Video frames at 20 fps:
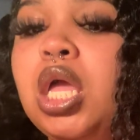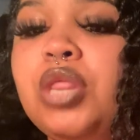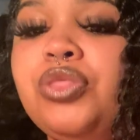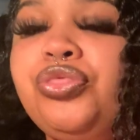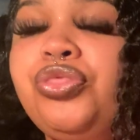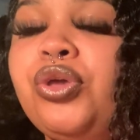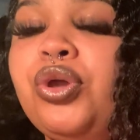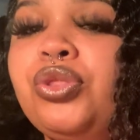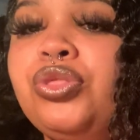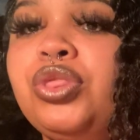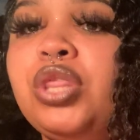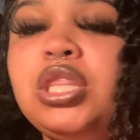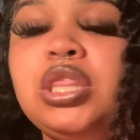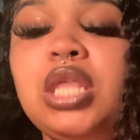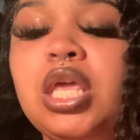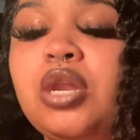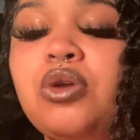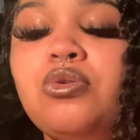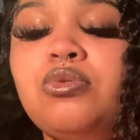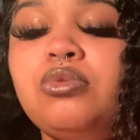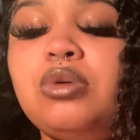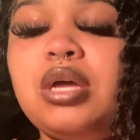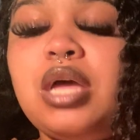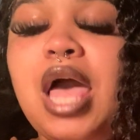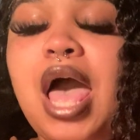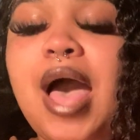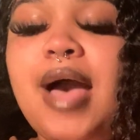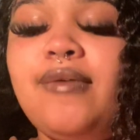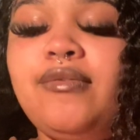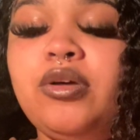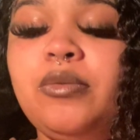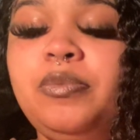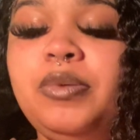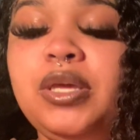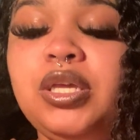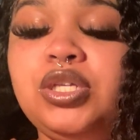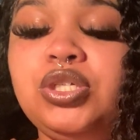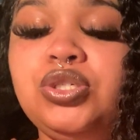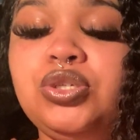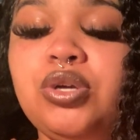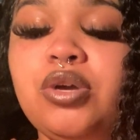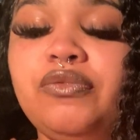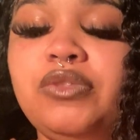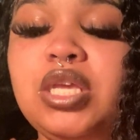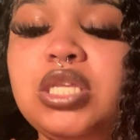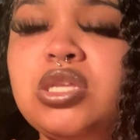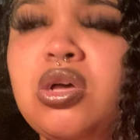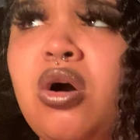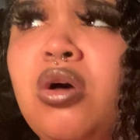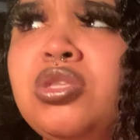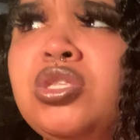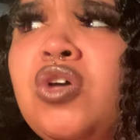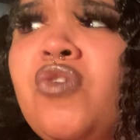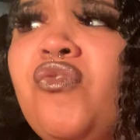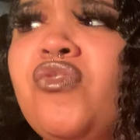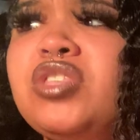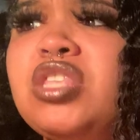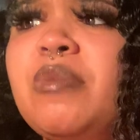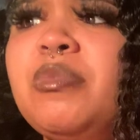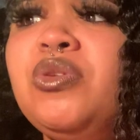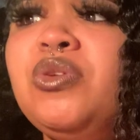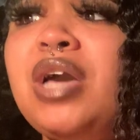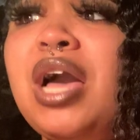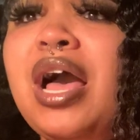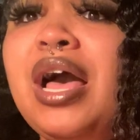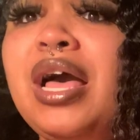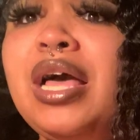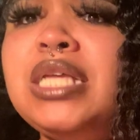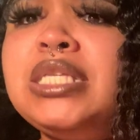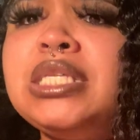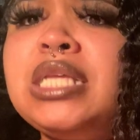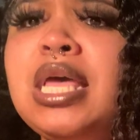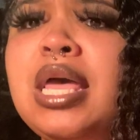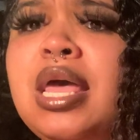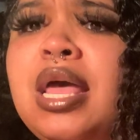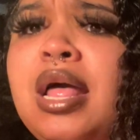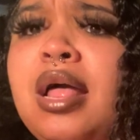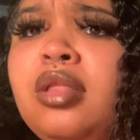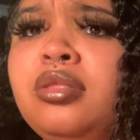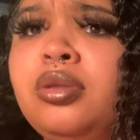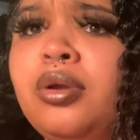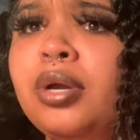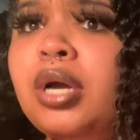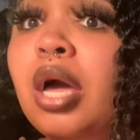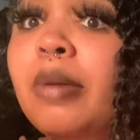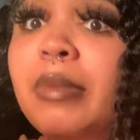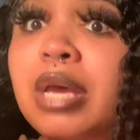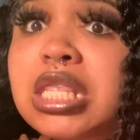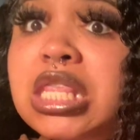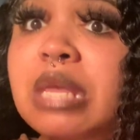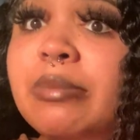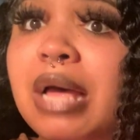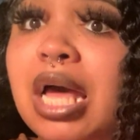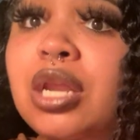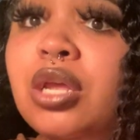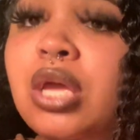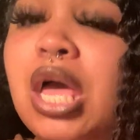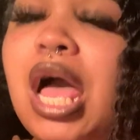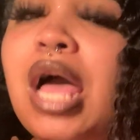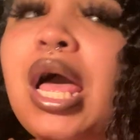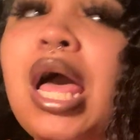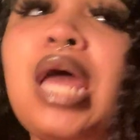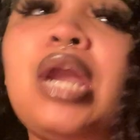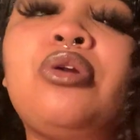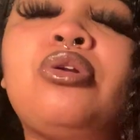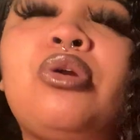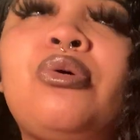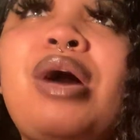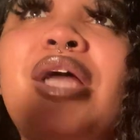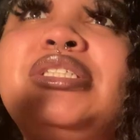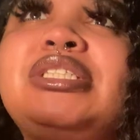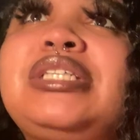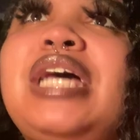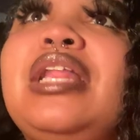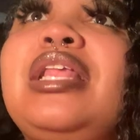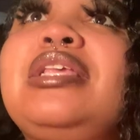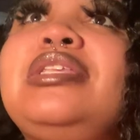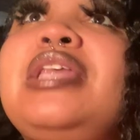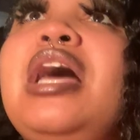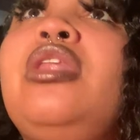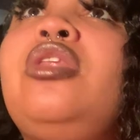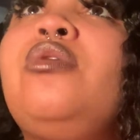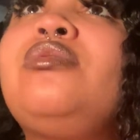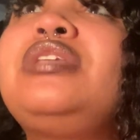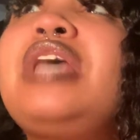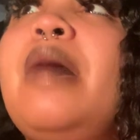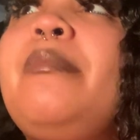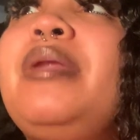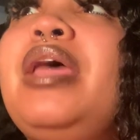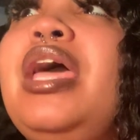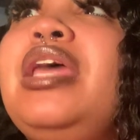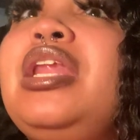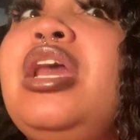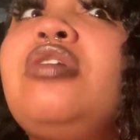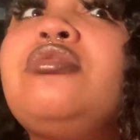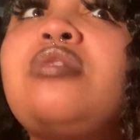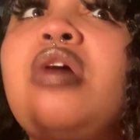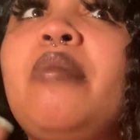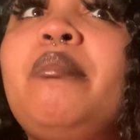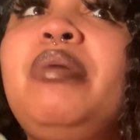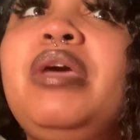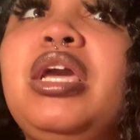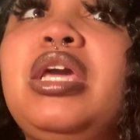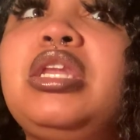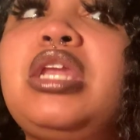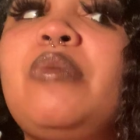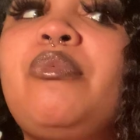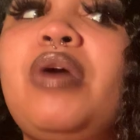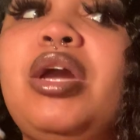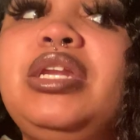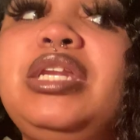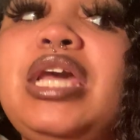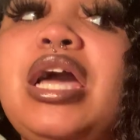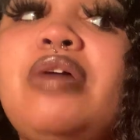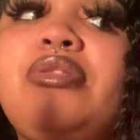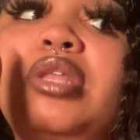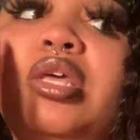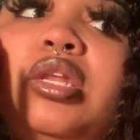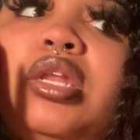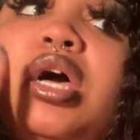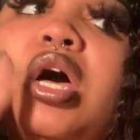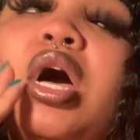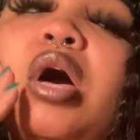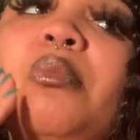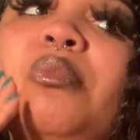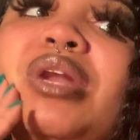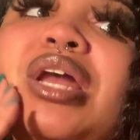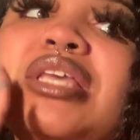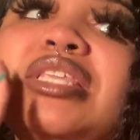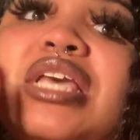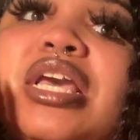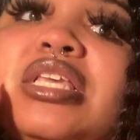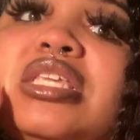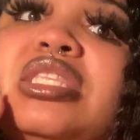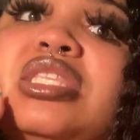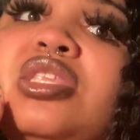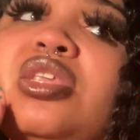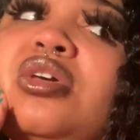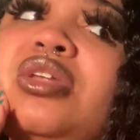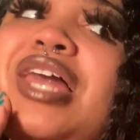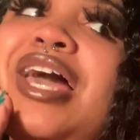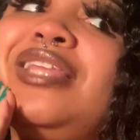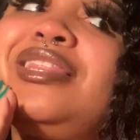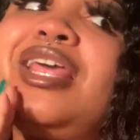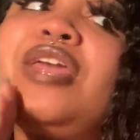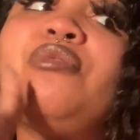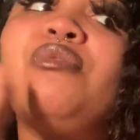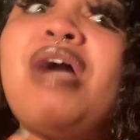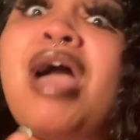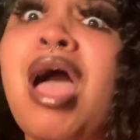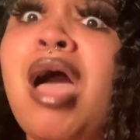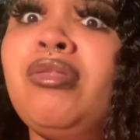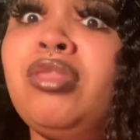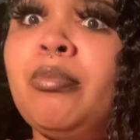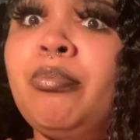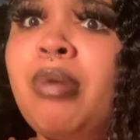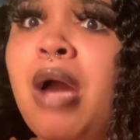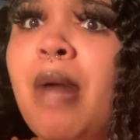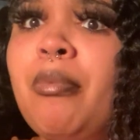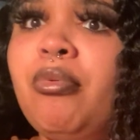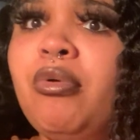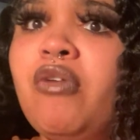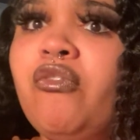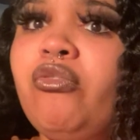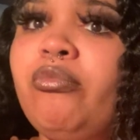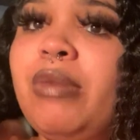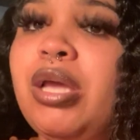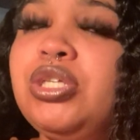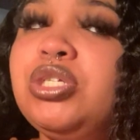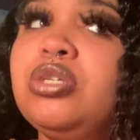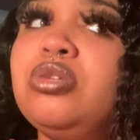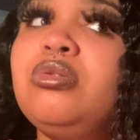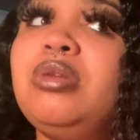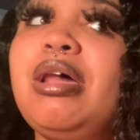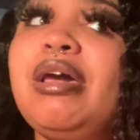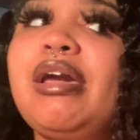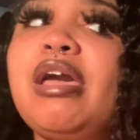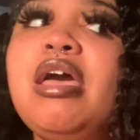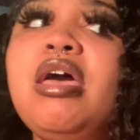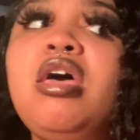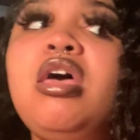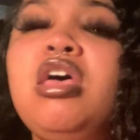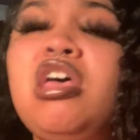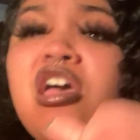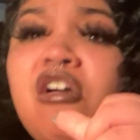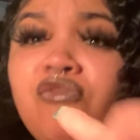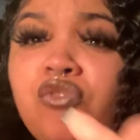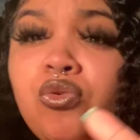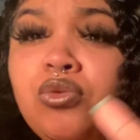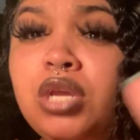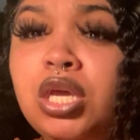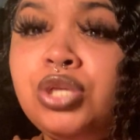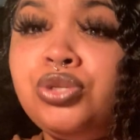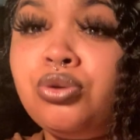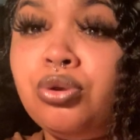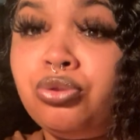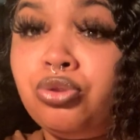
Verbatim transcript: they don't have a picture of this. Also, for some of you guys, there could be somebody, I, I don't know, I just got this down on top of that. And also, I'm picking up right now that um, when I say steal, like, they don't have the proper information. So, like, if you need your